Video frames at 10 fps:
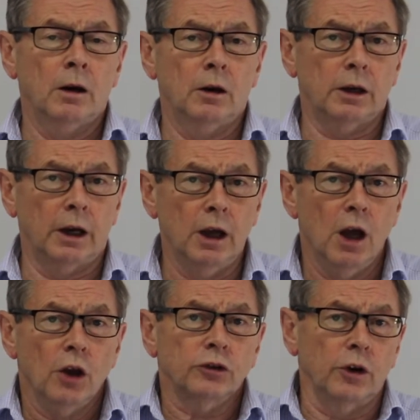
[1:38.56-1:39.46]
Okay,
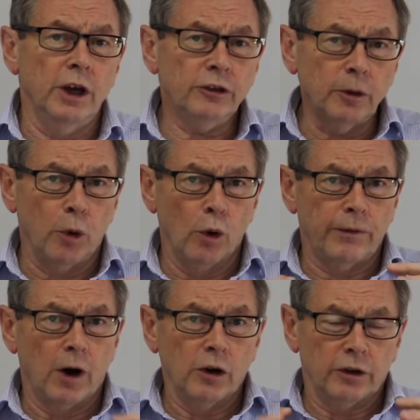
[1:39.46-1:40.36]
so here's the
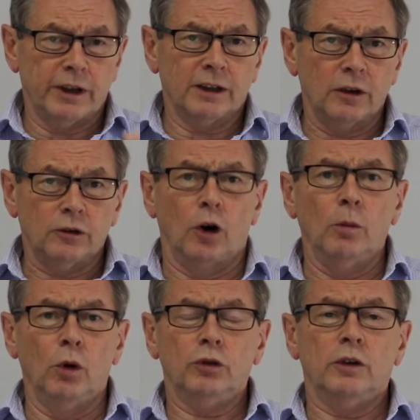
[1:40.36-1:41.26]
portfolio sat at the top,
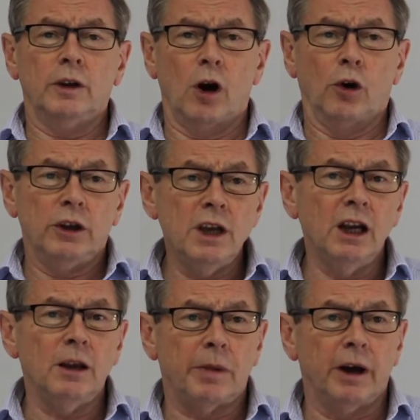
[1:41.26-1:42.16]
looks at it on a
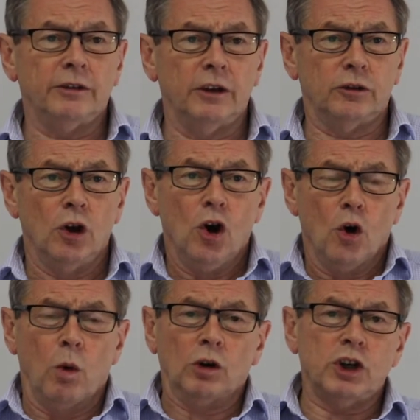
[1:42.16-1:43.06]
yearly basis,
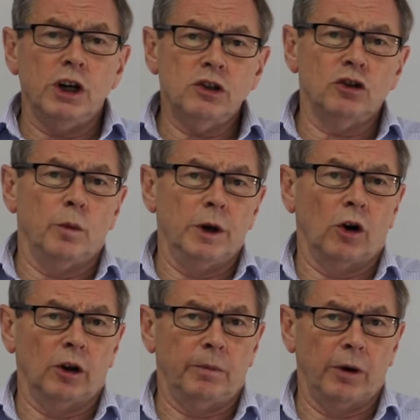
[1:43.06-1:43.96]
what changes have we
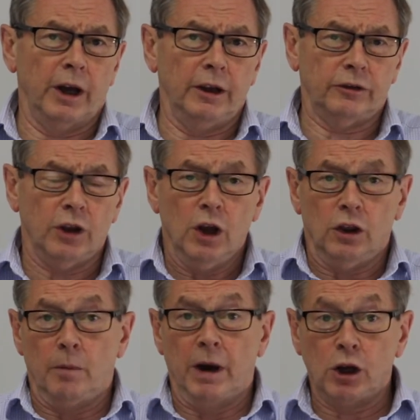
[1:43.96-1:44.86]
got in place
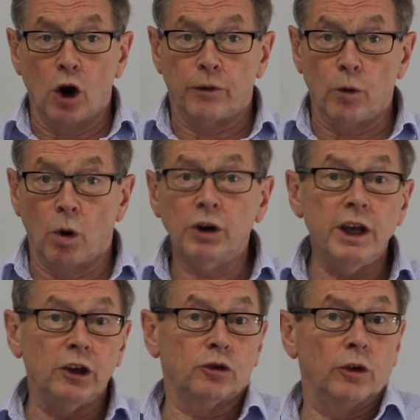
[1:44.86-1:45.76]
that may go from one
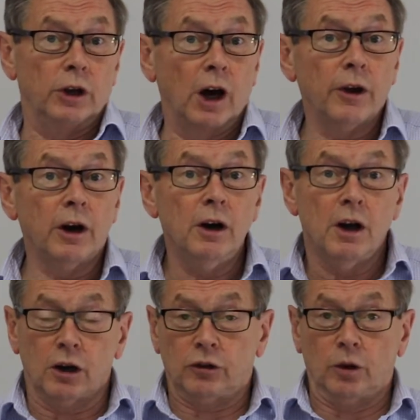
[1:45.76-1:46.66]
year to another,
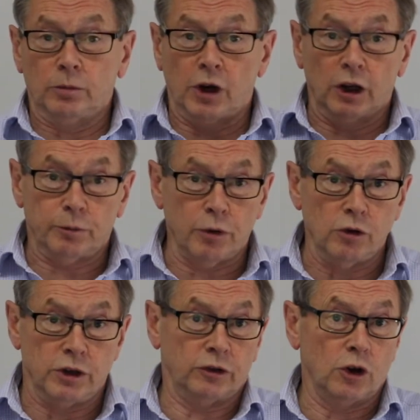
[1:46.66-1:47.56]
because sometimes
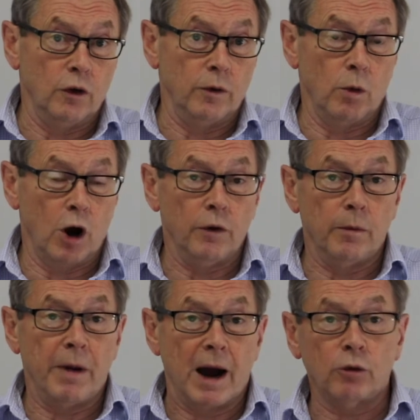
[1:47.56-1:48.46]
projects go over
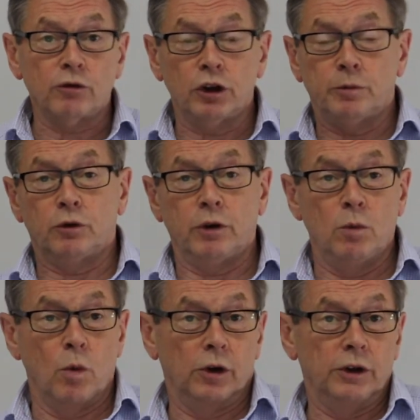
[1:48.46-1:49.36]
boundaries
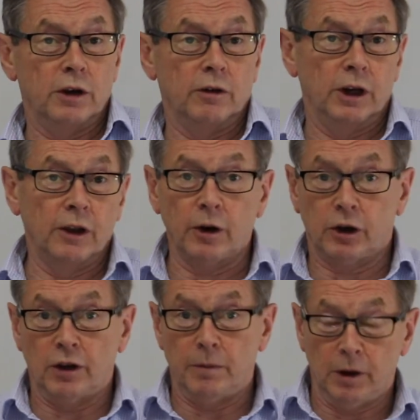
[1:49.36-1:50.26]
between one year and another,
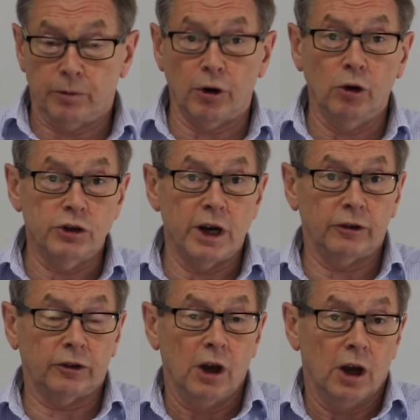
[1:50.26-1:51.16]
because they're big
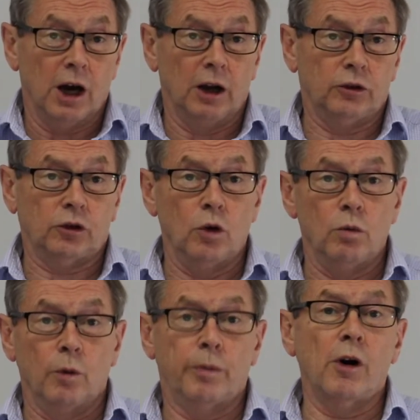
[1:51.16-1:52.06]
projects, and so
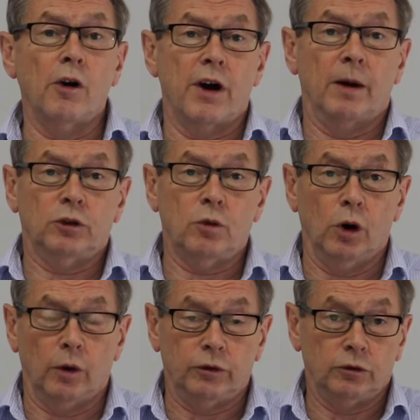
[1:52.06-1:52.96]
will programs
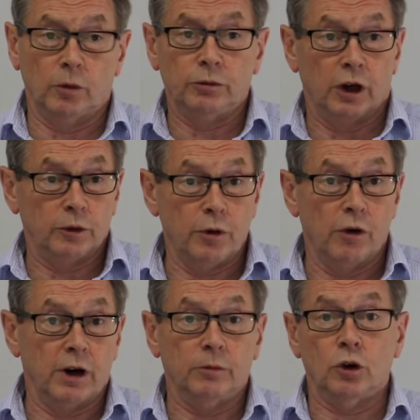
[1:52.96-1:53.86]
quite often. Sometimes
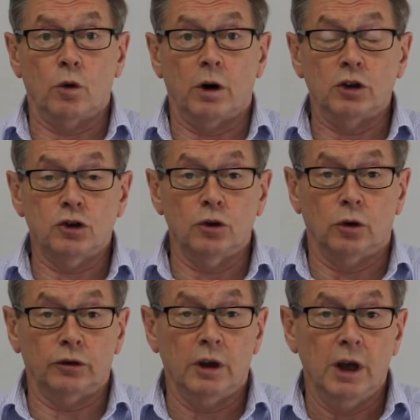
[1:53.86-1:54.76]
programs are quite
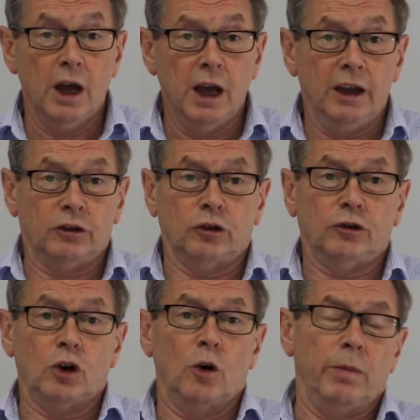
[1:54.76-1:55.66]
short. It's just
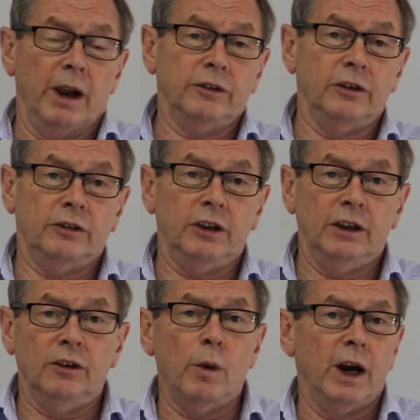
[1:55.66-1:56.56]
the complexity
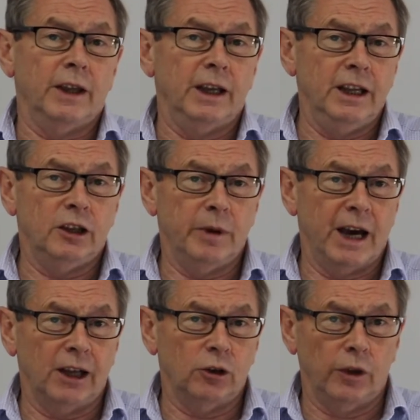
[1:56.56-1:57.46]
and the way they need to be
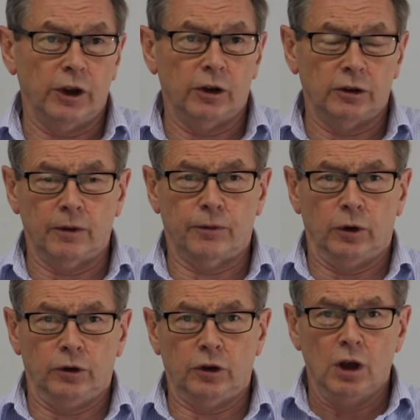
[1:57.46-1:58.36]
handled that are
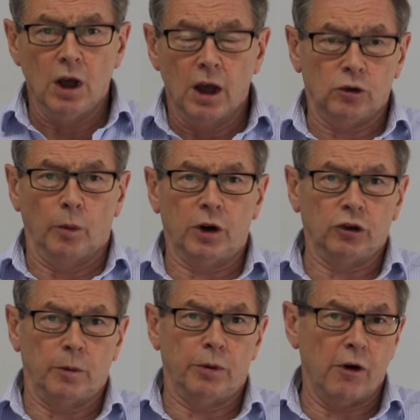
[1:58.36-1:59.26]
different. It's not
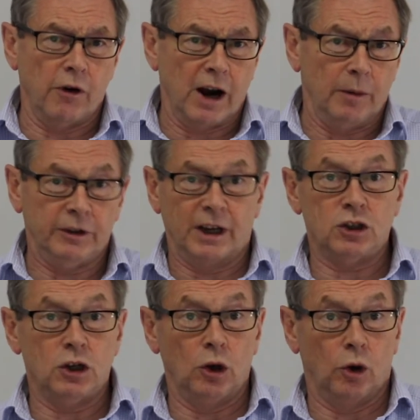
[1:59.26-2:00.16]
because a program is
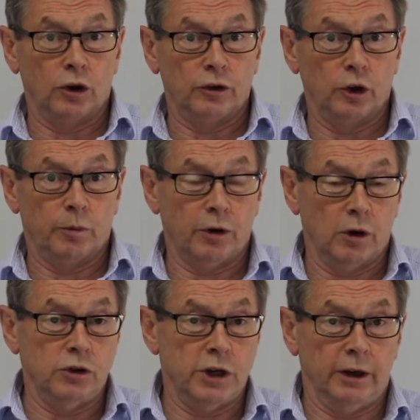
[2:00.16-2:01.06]
actually longer than a
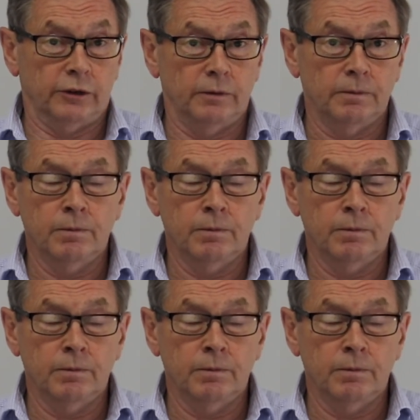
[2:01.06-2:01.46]
project.